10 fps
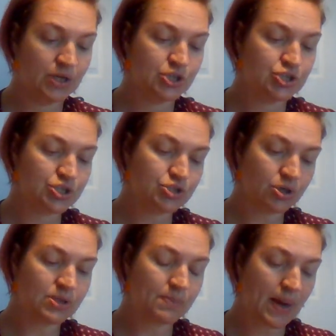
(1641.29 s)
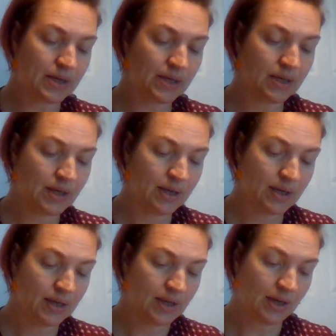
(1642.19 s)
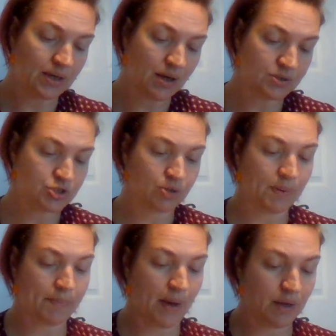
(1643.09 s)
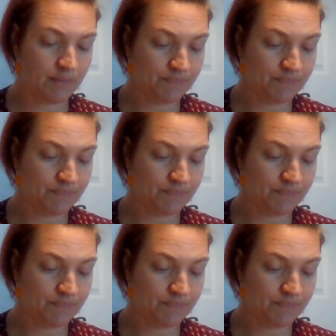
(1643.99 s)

She took the penny and hugged her Papa.